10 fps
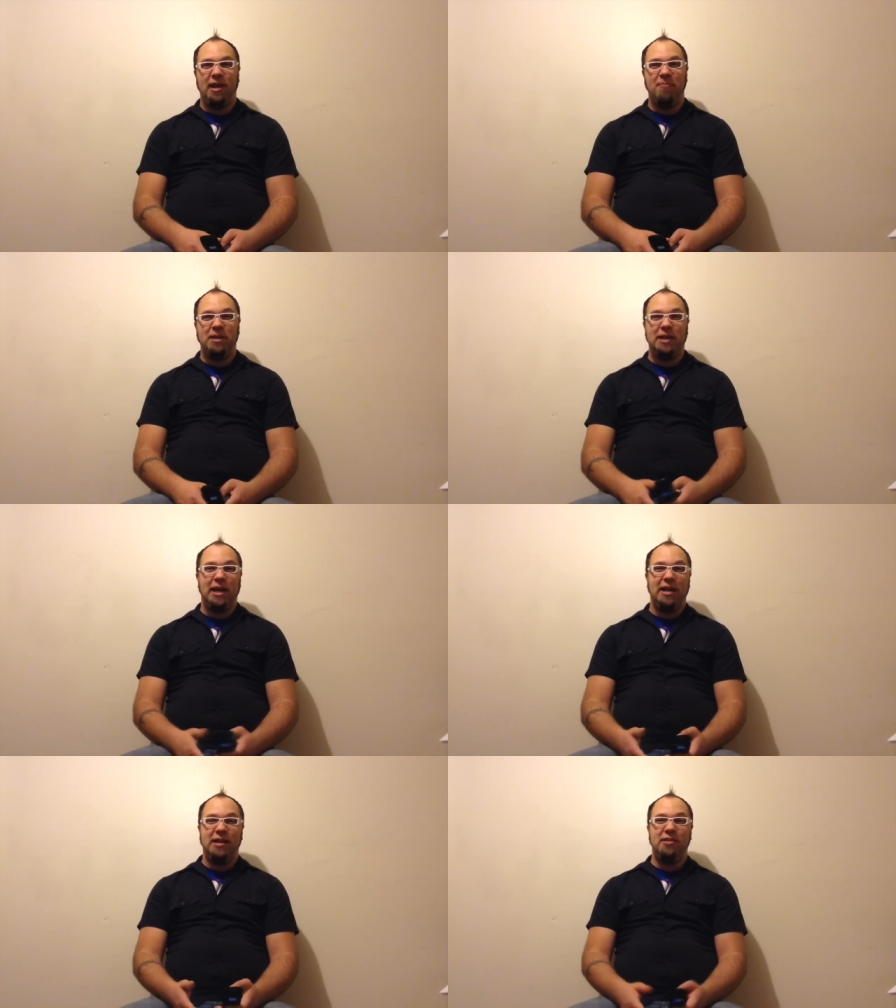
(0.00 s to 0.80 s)
And my
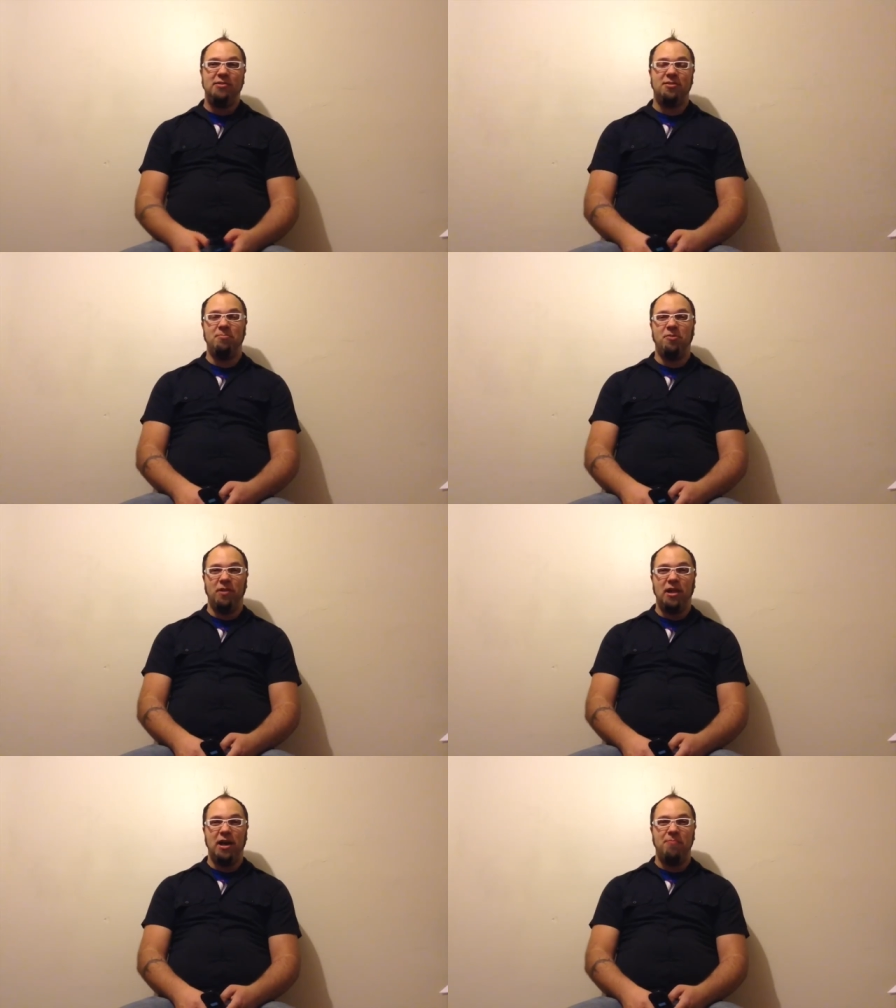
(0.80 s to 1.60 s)
dad, he used to move
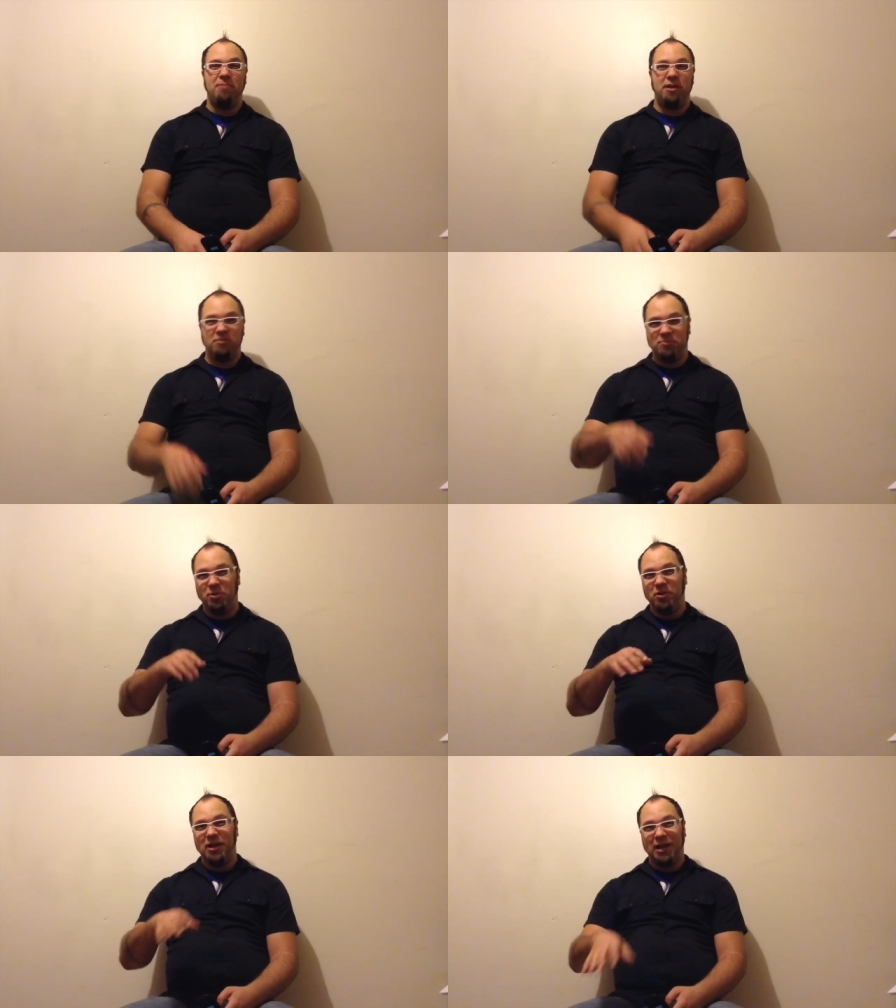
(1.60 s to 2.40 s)
a lot, but it was
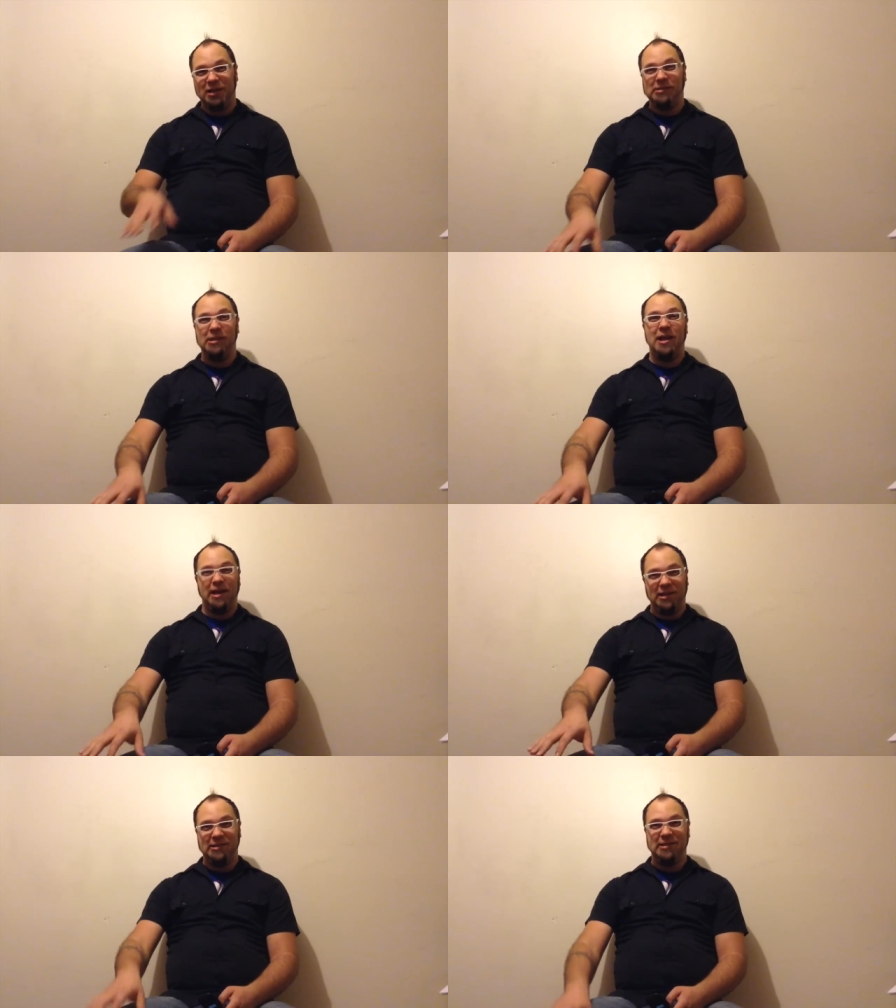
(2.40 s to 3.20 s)
more like his
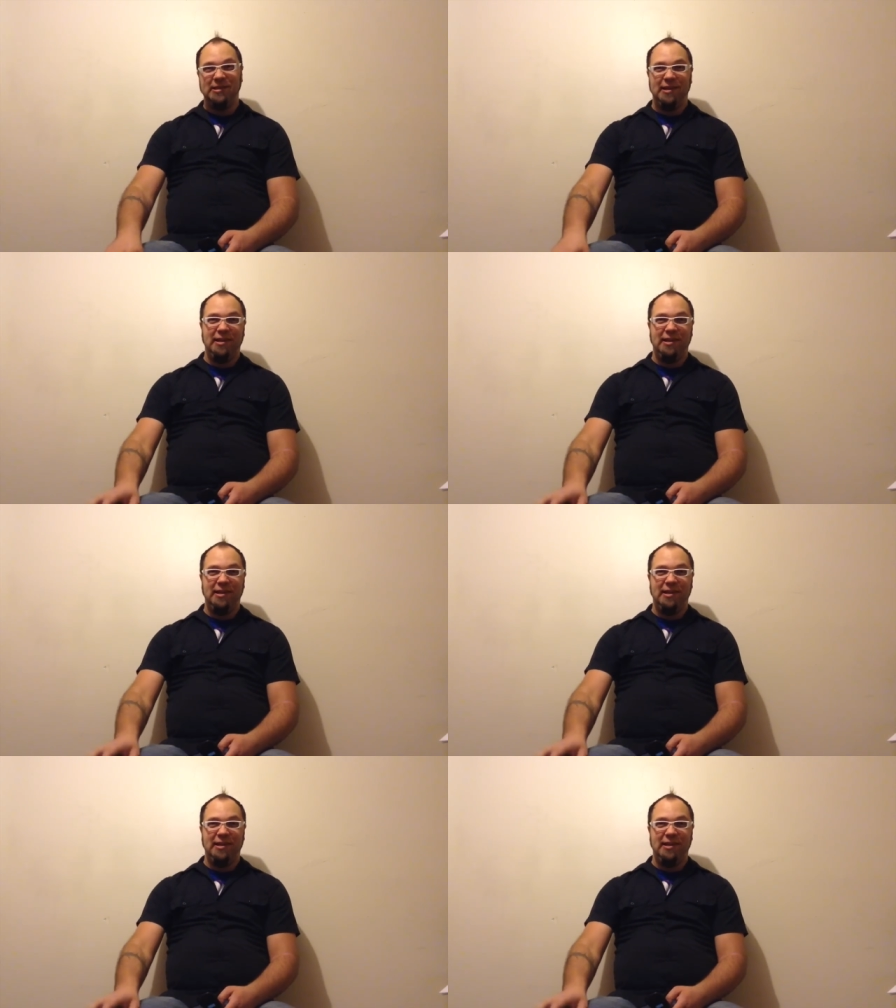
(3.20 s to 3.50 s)
legs.